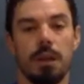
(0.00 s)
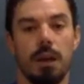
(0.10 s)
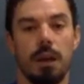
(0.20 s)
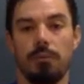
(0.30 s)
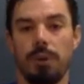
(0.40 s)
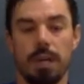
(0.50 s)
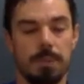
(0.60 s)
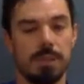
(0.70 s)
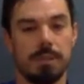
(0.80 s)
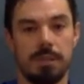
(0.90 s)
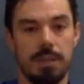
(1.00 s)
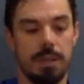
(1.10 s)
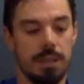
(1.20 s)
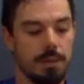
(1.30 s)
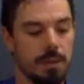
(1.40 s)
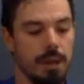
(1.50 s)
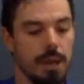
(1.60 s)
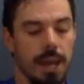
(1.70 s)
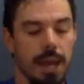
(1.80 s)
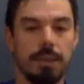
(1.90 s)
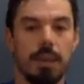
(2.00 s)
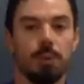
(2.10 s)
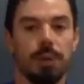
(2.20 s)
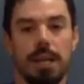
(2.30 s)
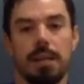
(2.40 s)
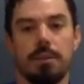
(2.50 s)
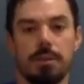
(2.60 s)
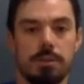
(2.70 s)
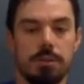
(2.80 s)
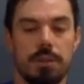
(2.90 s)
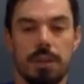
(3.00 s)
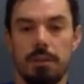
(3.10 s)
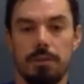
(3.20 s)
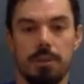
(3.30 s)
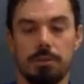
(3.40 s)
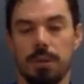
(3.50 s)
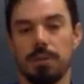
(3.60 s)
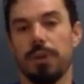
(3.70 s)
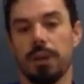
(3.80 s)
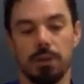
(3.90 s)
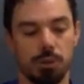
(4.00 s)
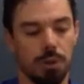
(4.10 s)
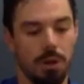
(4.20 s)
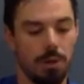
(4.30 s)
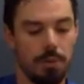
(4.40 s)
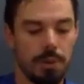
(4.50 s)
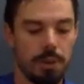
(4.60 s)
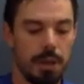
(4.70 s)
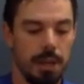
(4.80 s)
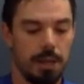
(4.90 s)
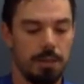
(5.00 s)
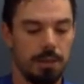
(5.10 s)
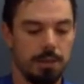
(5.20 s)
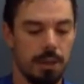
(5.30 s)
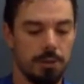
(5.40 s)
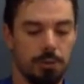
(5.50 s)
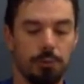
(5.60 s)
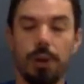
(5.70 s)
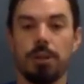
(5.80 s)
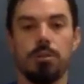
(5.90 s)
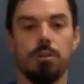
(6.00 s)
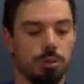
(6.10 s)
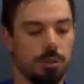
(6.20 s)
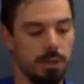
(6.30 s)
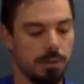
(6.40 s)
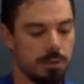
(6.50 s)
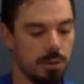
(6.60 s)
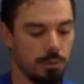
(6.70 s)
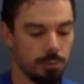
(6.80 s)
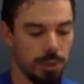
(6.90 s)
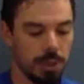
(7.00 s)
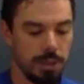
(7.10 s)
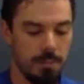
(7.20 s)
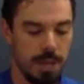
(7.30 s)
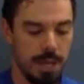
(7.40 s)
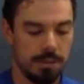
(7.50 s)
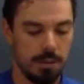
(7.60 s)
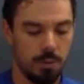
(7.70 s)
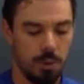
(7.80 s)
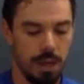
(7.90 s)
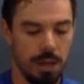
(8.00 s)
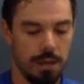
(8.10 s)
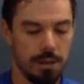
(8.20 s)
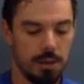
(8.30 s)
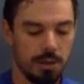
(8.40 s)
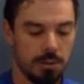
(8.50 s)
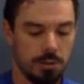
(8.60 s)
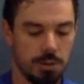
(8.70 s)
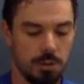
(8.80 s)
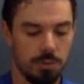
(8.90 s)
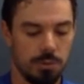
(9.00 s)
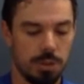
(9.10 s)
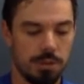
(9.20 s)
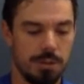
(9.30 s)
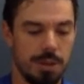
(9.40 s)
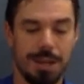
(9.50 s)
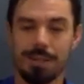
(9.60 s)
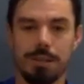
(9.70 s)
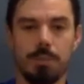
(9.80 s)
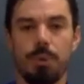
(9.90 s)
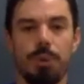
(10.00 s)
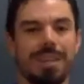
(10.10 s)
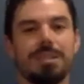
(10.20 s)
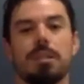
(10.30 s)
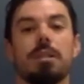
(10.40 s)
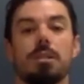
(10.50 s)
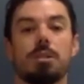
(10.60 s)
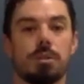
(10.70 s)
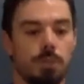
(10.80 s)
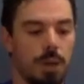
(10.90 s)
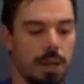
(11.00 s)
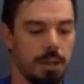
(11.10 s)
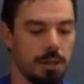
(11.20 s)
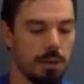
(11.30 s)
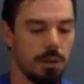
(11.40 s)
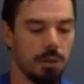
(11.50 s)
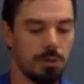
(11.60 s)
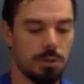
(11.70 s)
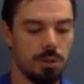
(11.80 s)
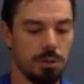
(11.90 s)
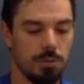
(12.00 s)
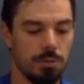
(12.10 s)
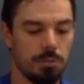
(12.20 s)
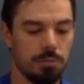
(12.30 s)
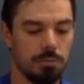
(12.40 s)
vitamin C, and then we're getting this resveratrol and these other phytonutrients. So really amazing way to and a simple and delicious way to